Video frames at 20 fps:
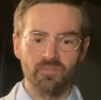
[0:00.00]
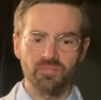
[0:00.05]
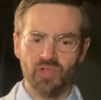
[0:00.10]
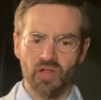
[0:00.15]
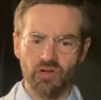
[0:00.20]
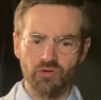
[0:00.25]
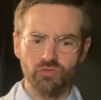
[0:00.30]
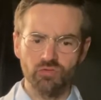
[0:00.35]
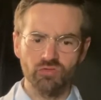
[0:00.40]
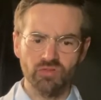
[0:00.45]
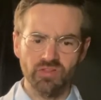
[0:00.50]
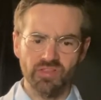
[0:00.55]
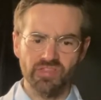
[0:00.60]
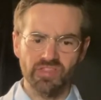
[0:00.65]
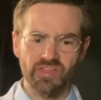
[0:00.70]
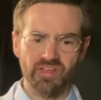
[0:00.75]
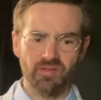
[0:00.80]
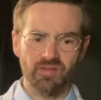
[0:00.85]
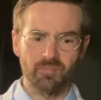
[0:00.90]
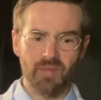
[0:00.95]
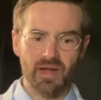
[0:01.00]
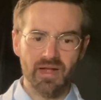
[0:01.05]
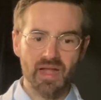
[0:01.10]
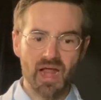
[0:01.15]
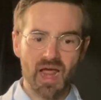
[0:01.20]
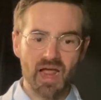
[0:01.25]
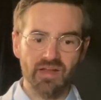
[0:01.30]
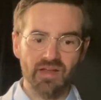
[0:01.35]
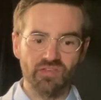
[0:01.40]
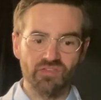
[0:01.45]
I usually think of my
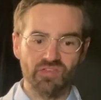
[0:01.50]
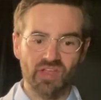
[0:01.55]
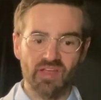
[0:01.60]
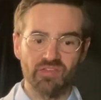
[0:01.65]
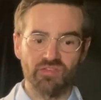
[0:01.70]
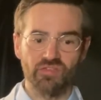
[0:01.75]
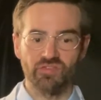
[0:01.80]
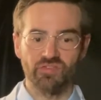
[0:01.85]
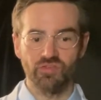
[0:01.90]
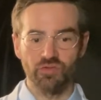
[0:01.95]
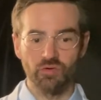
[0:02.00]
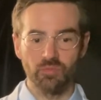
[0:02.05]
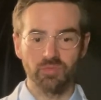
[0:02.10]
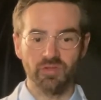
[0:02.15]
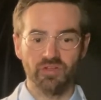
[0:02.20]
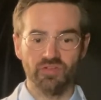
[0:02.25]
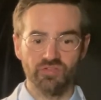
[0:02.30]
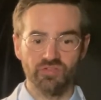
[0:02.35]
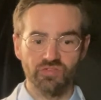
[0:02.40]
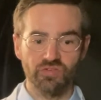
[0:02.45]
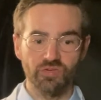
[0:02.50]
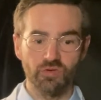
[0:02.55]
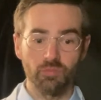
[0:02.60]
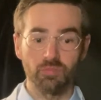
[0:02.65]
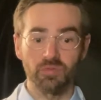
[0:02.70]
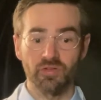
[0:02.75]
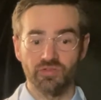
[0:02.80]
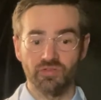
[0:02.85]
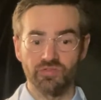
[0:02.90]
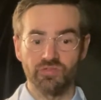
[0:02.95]
9s as 2 plus 2
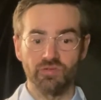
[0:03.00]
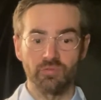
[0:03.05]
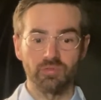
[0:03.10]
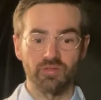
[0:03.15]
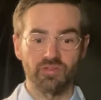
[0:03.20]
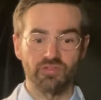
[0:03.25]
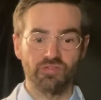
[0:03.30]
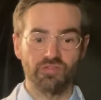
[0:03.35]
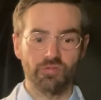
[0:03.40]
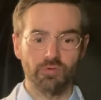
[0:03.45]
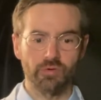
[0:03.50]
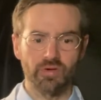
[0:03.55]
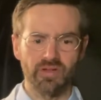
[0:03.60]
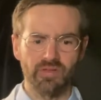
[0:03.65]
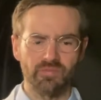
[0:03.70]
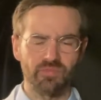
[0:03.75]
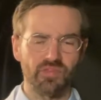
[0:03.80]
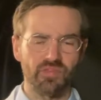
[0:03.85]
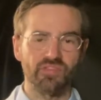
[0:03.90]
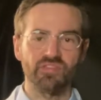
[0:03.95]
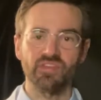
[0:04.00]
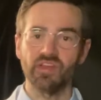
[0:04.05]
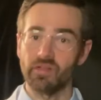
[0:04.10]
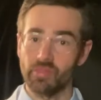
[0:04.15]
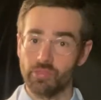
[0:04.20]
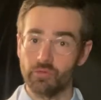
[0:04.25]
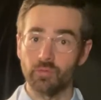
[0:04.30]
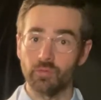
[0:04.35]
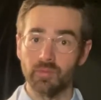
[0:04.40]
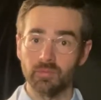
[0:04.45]
plus 2 plus 3 instead
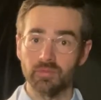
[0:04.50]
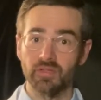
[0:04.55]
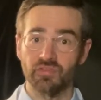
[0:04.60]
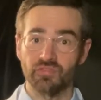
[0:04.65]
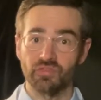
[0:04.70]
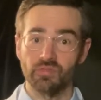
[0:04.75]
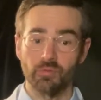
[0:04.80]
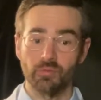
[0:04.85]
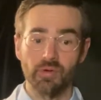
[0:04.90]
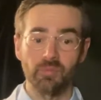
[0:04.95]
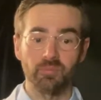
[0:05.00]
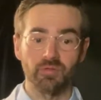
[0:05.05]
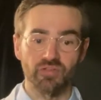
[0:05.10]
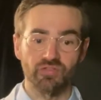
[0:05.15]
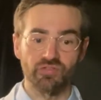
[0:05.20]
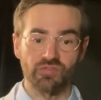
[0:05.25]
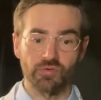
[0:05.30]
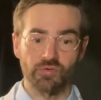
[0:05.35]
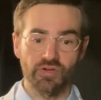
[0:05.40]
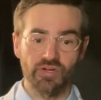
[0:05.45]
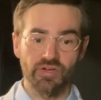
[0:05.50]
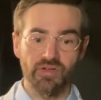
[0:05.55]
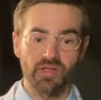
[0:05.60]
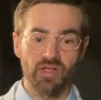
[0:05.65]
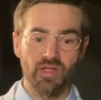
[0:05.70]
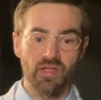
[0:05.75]
of 3 plus 3 plus 3.